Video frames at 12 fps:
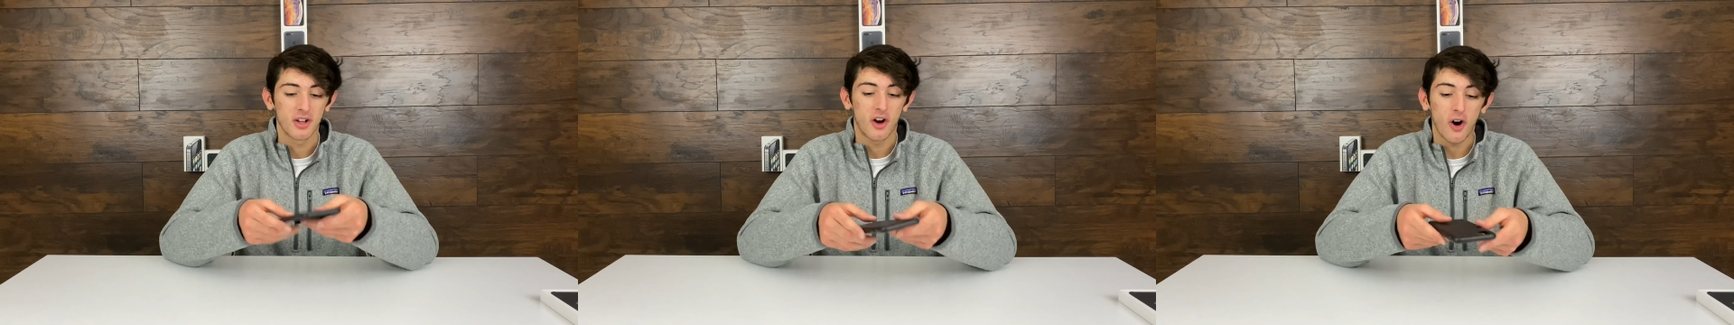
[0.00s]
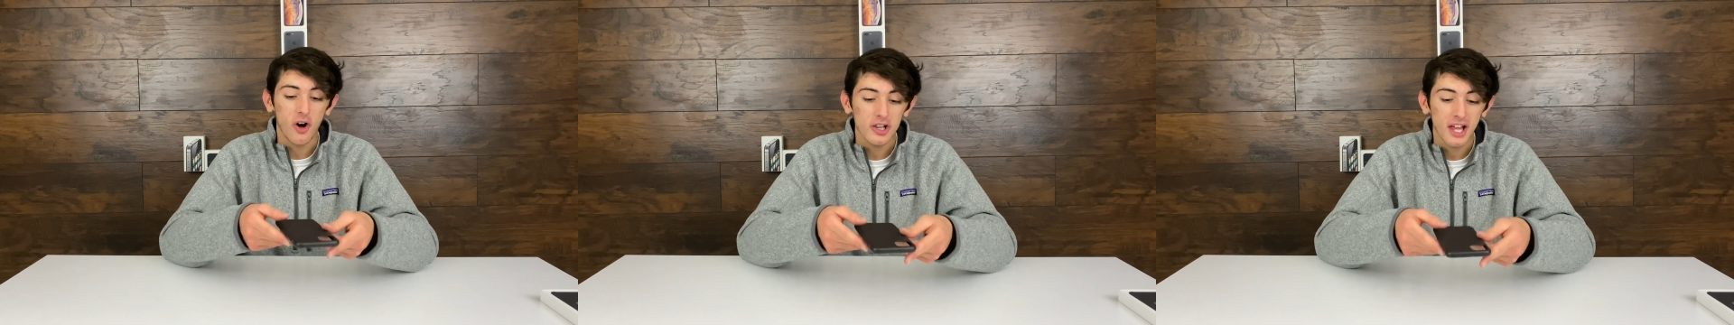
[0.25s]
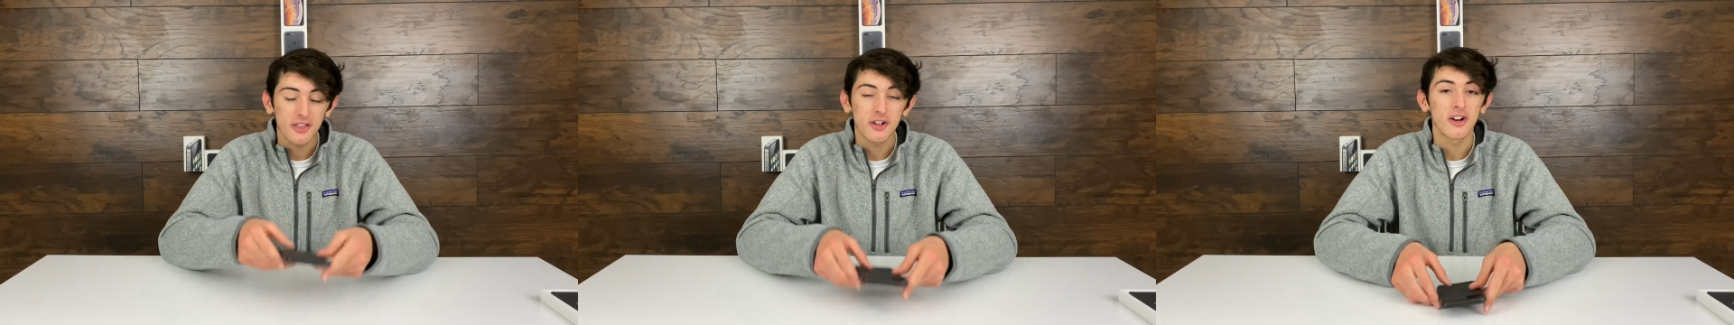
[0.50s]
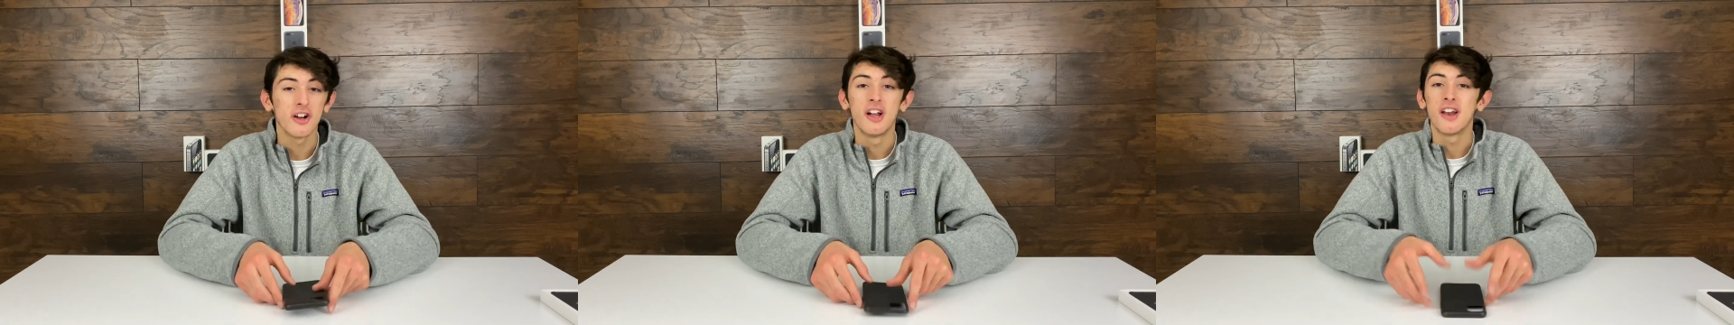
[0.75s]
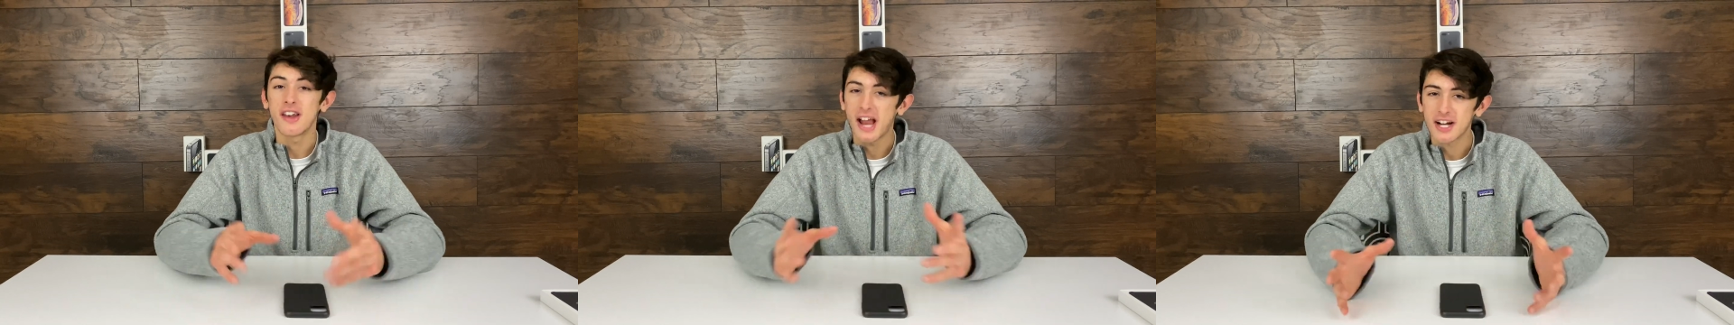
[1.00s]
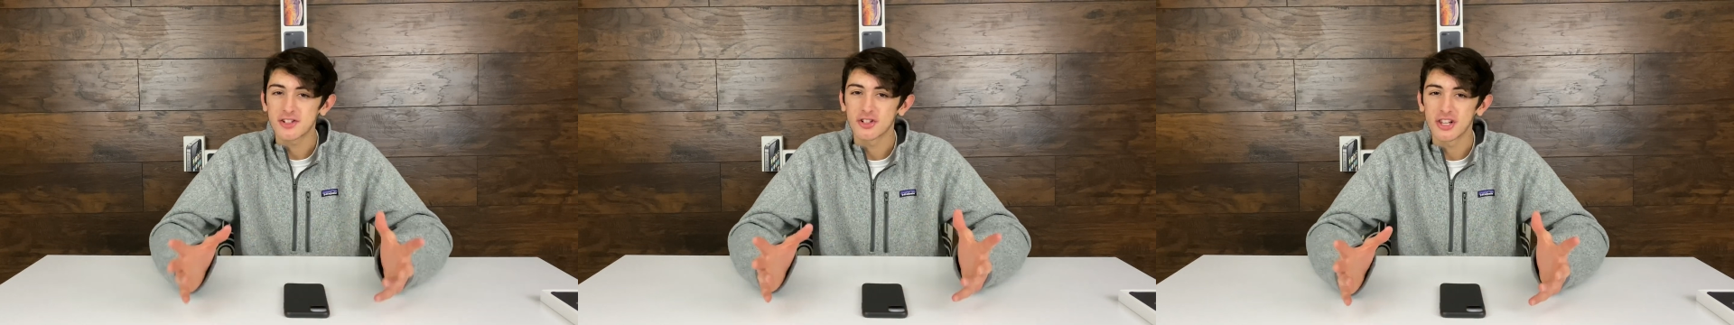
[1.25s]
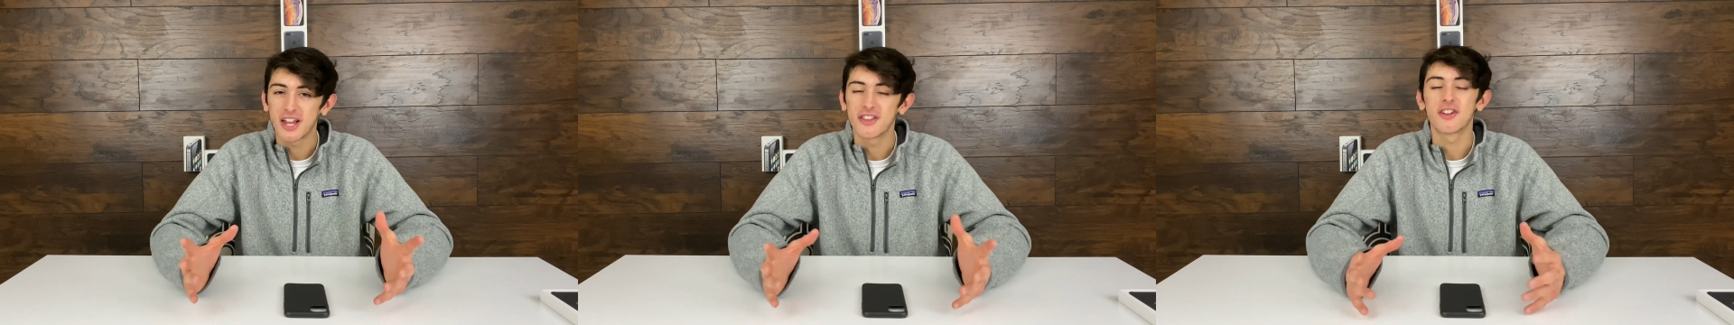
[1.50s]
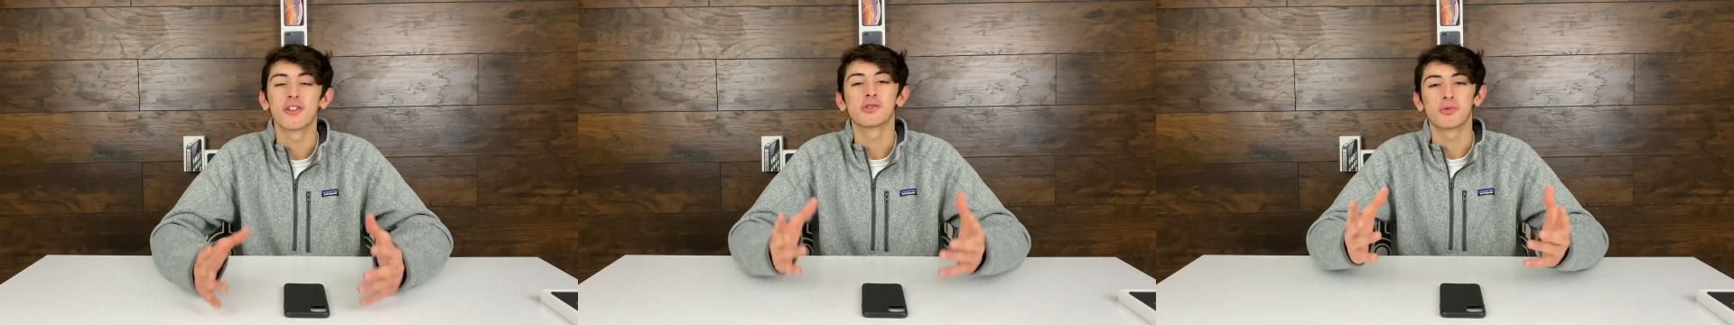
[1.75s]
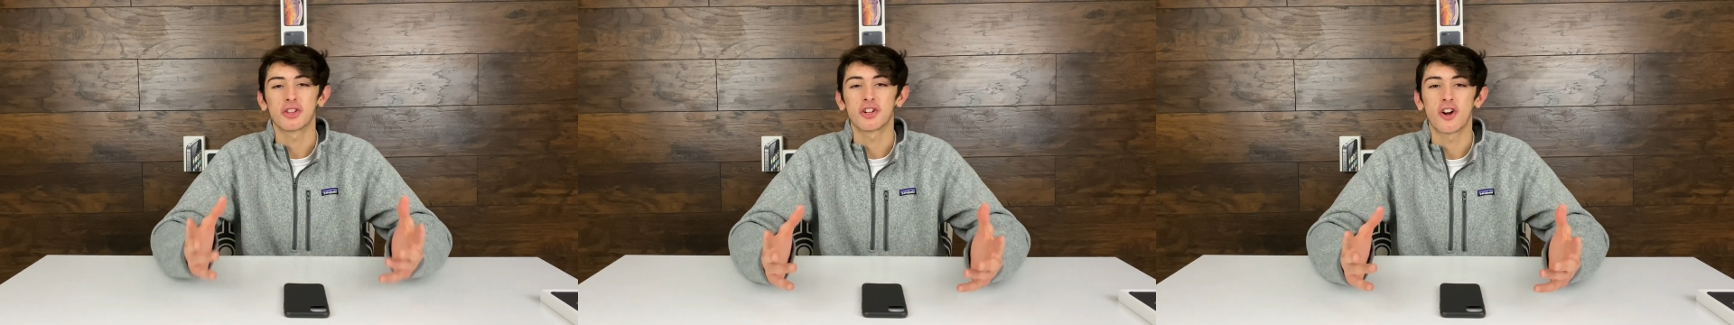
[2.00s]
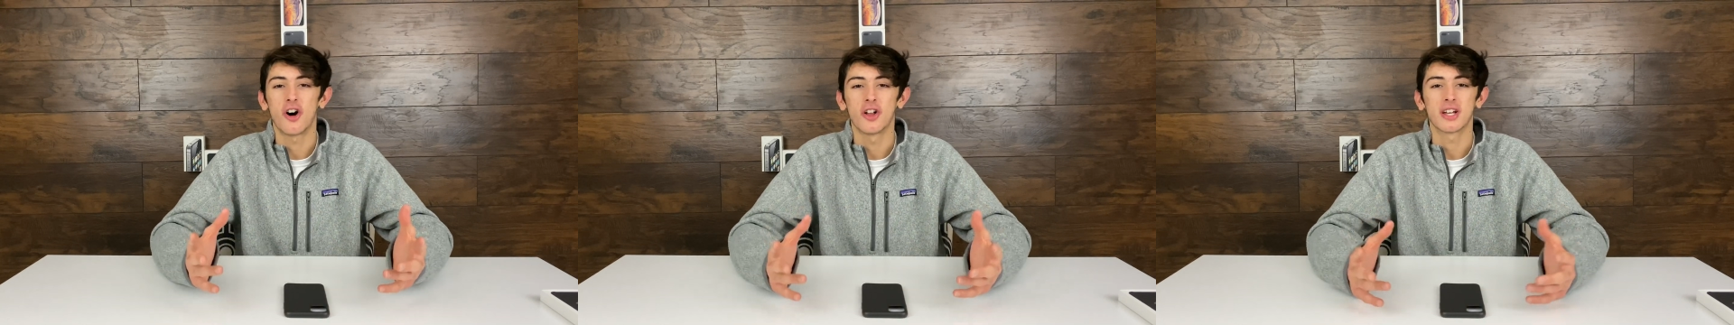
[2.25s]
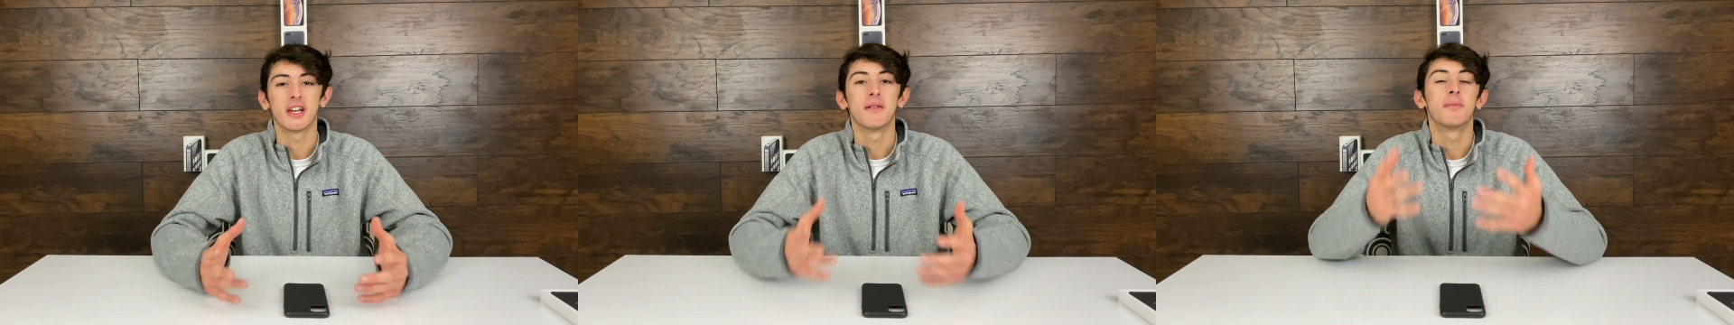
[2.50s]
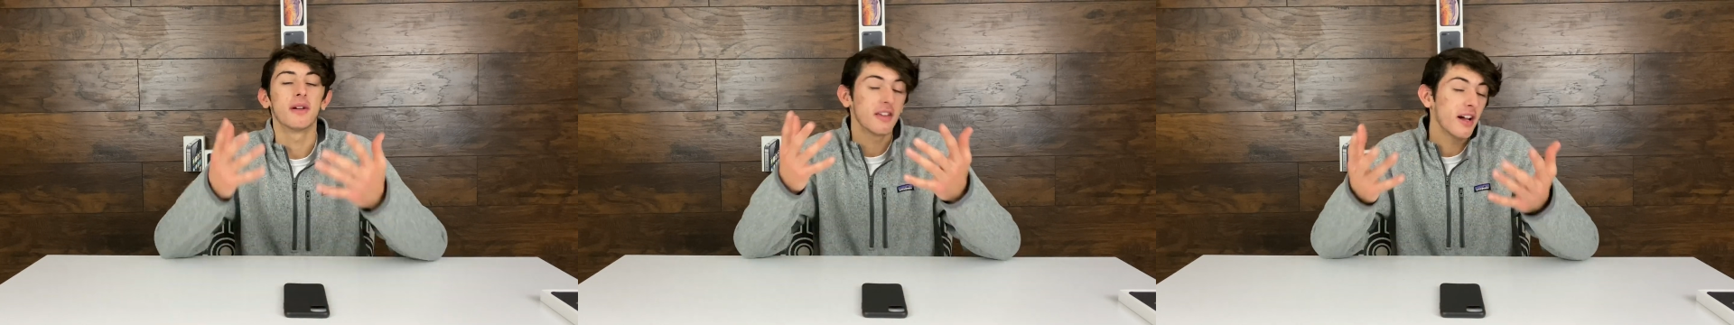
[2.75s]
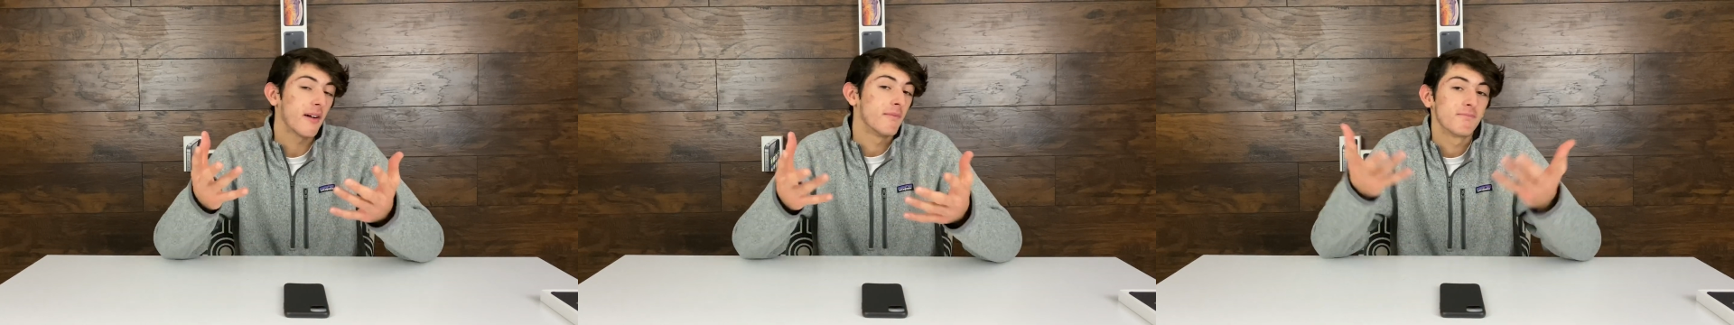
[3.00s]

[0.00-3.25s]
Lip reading: all leather, natural leather is what they're calling it, but yeah,